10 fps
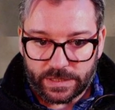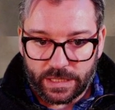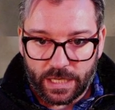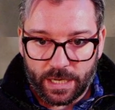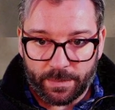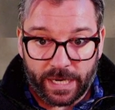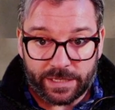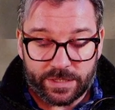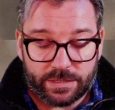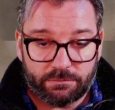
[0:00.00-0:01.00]
And I
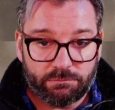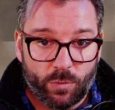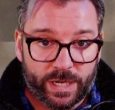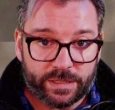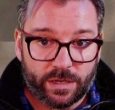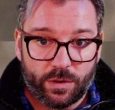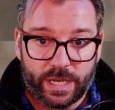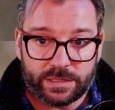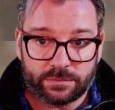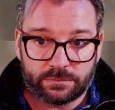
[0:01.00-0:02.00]
just wanted to go
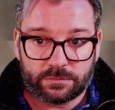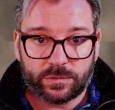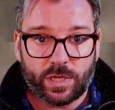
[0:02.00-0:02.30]
ahead and